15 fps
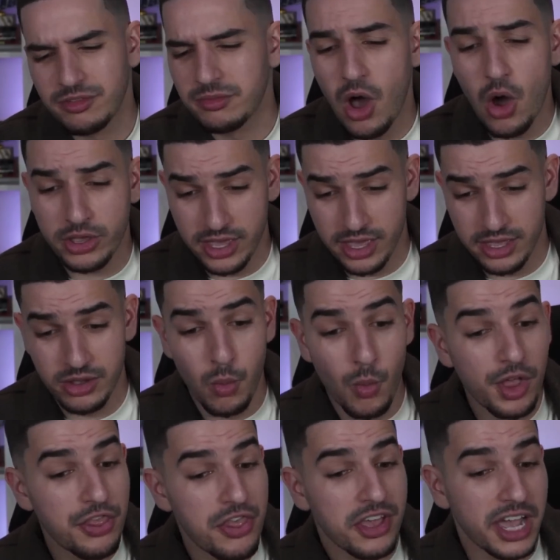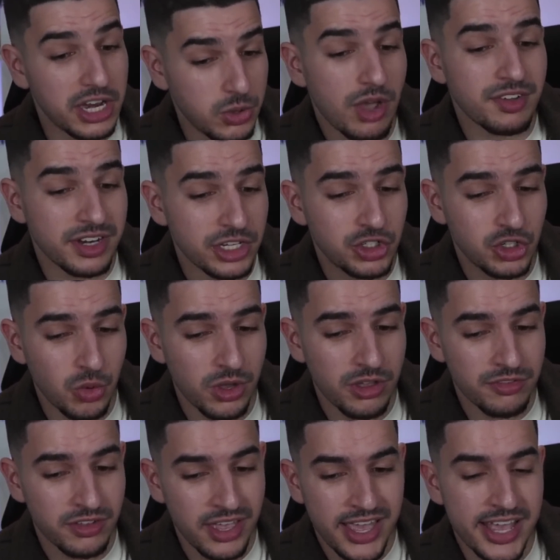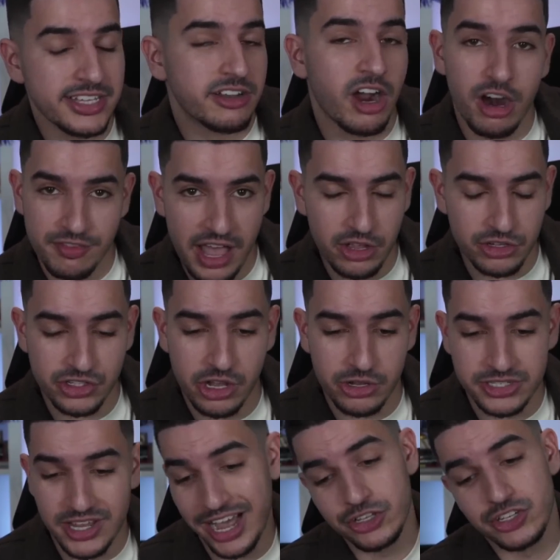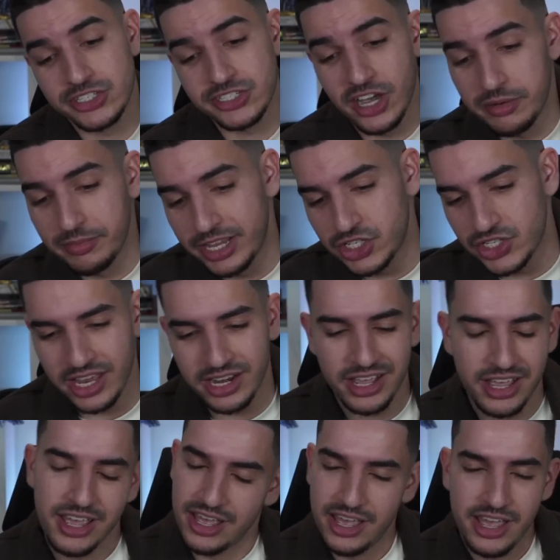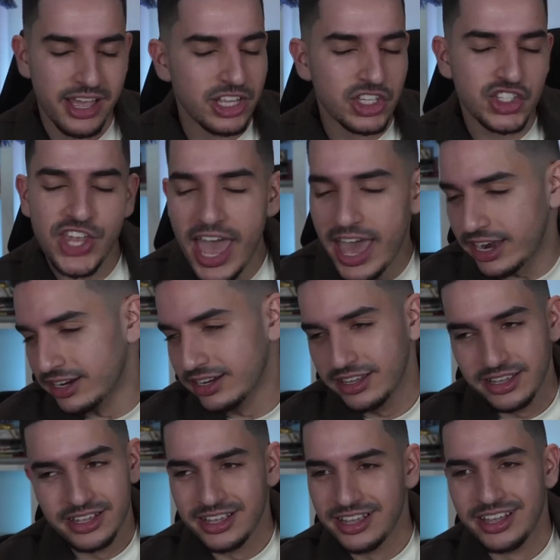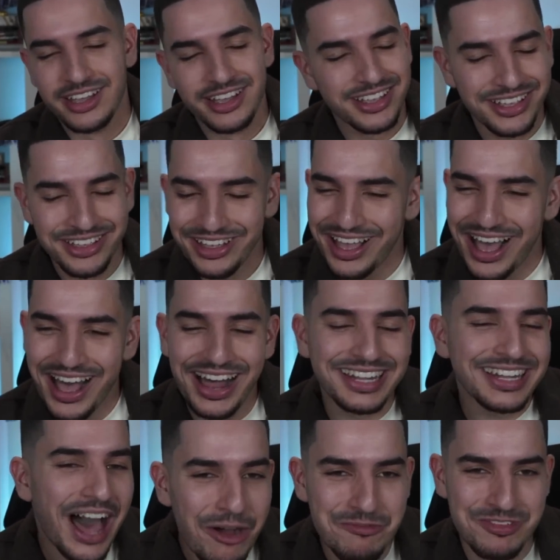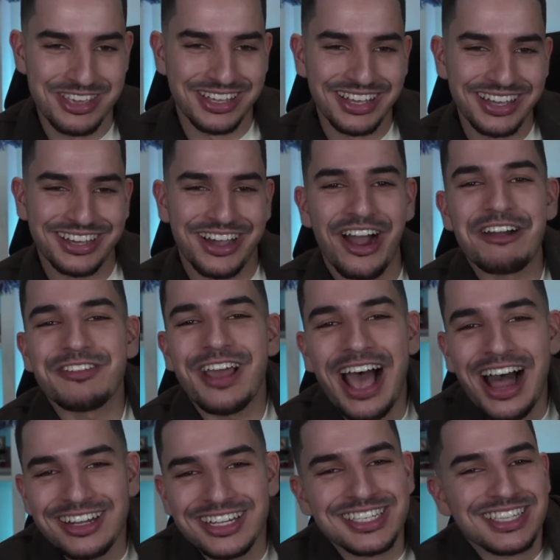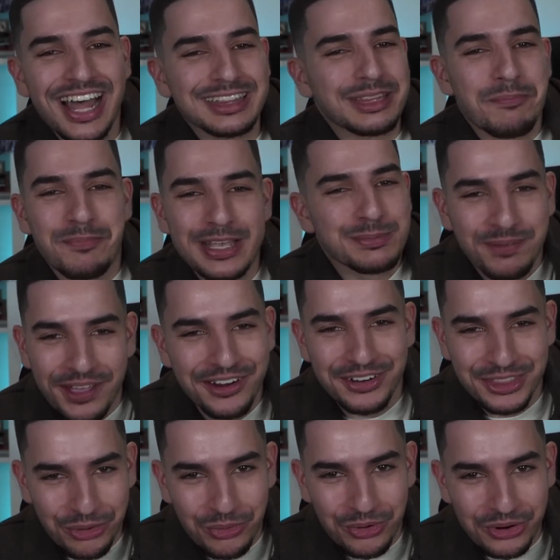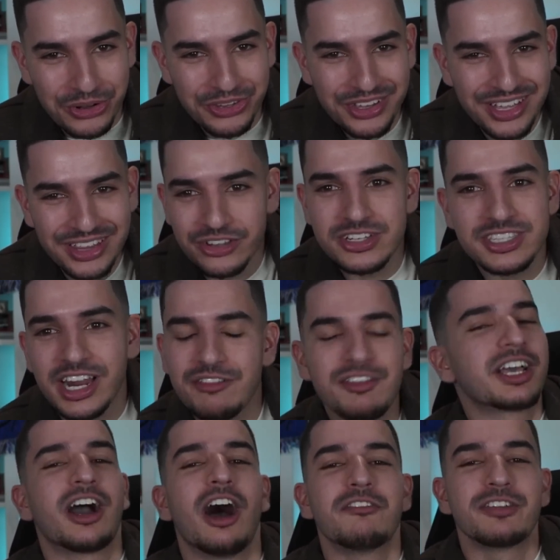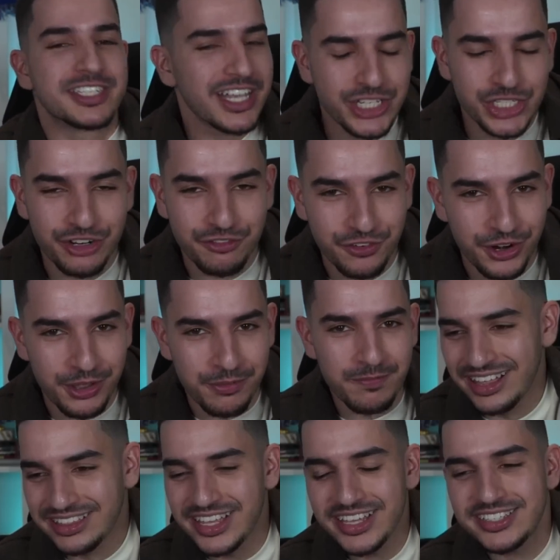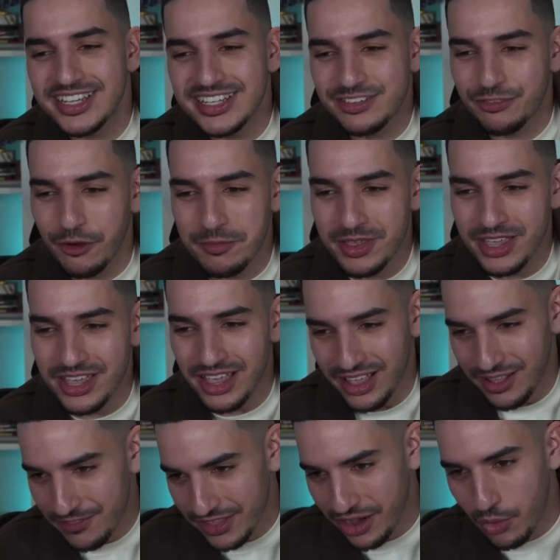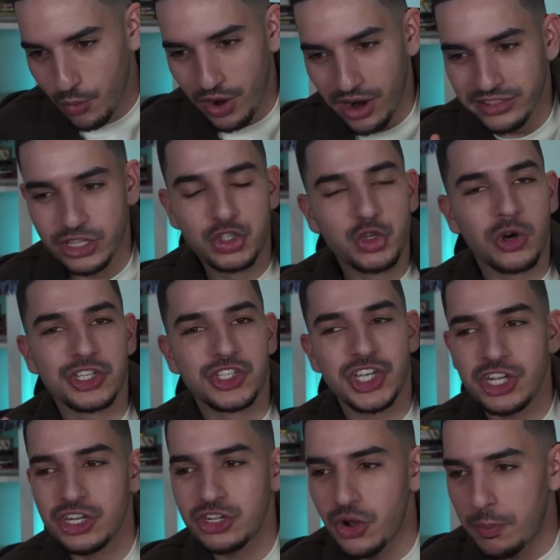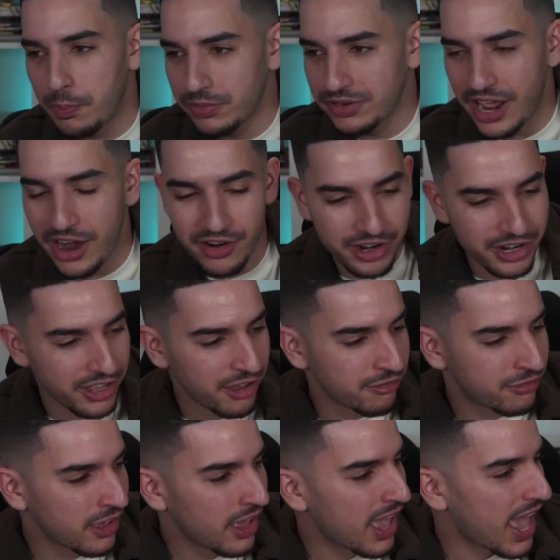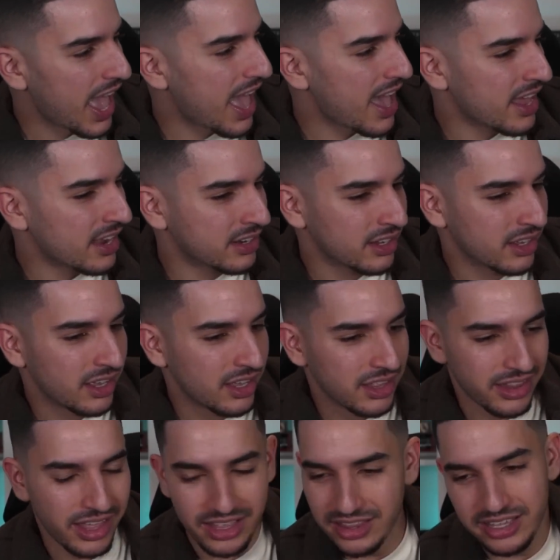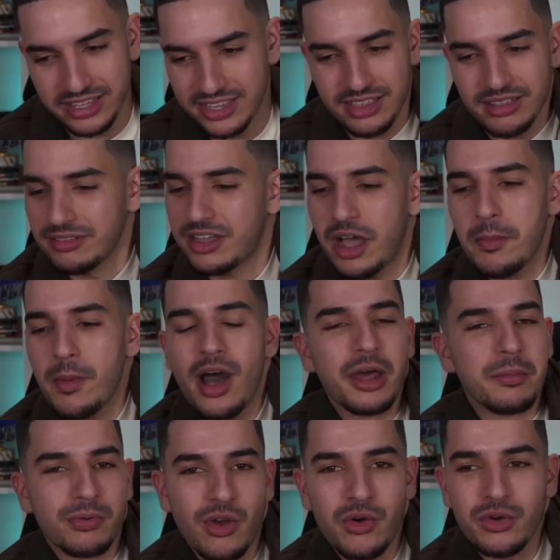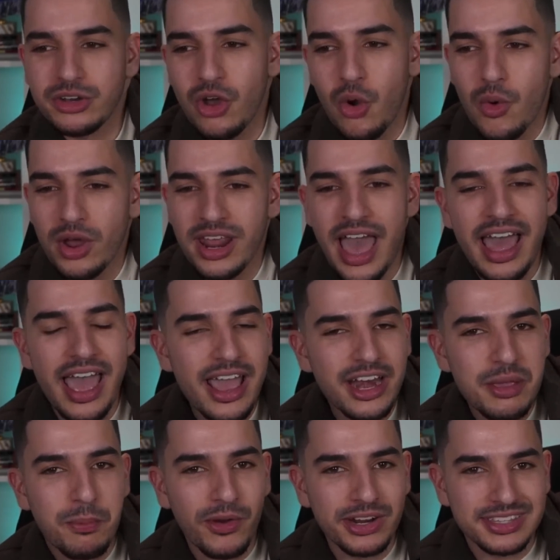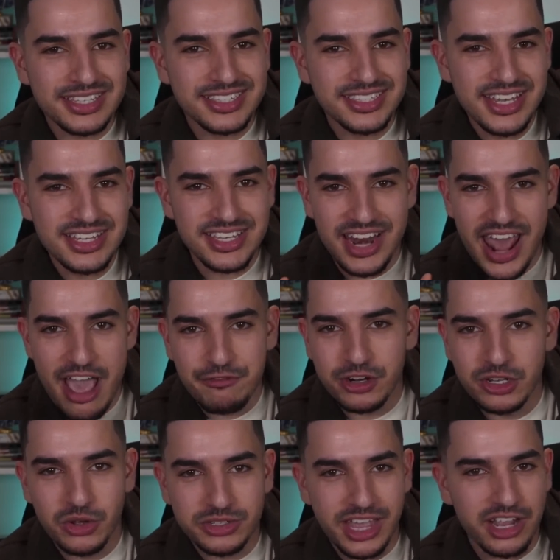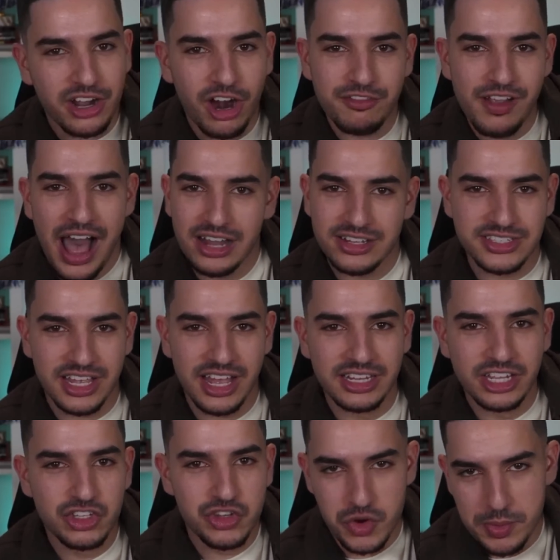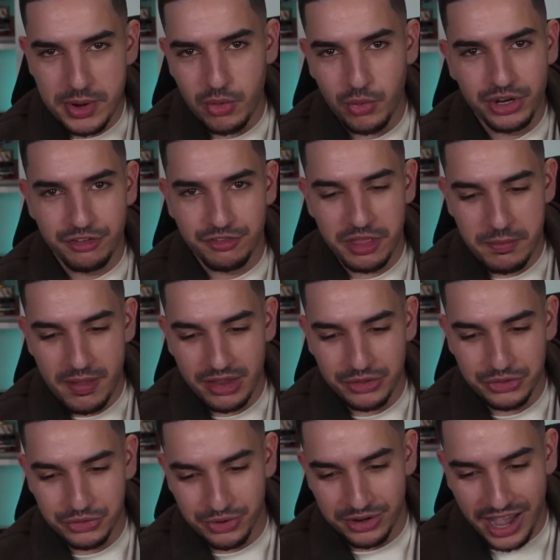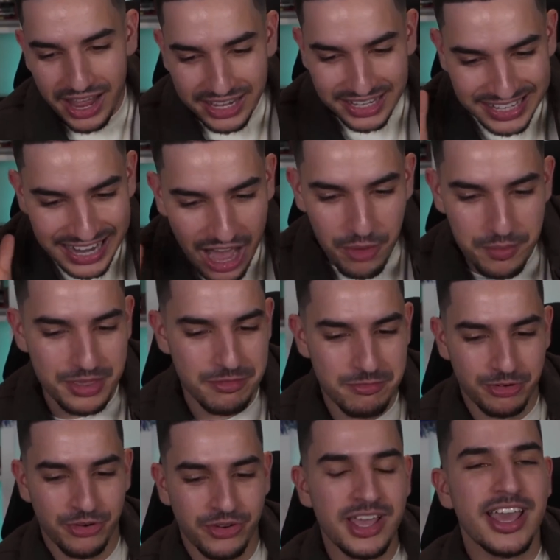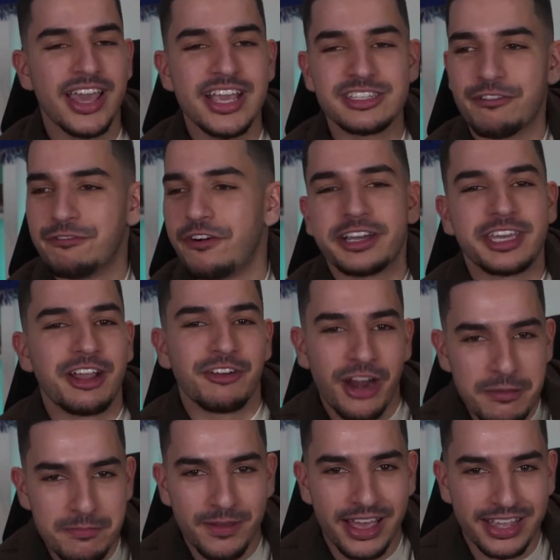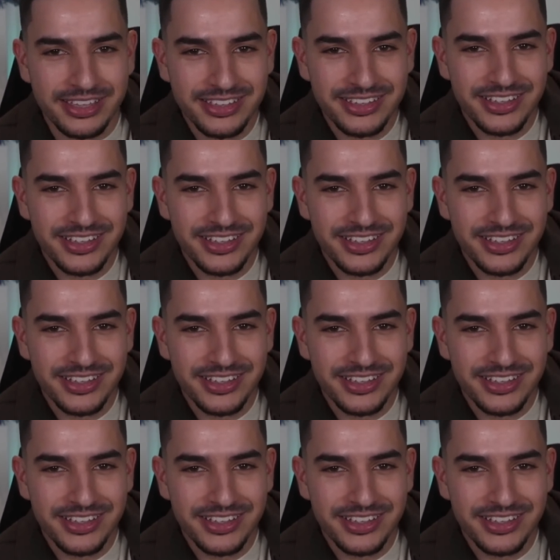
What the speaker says: Okay, one thing I do have an issue with is Carvajal shouts. I just saw in my chat. Chat, allow me. Carvajal is not the best player in the world. There's not even a conversation for him. This is for me where the Jorginho narrative and like come on, bro. No one at any point this season ever looked at Carvajal as a legitimate winner for the Ballon d'Or. Allow me, bro. He's a fucking right back.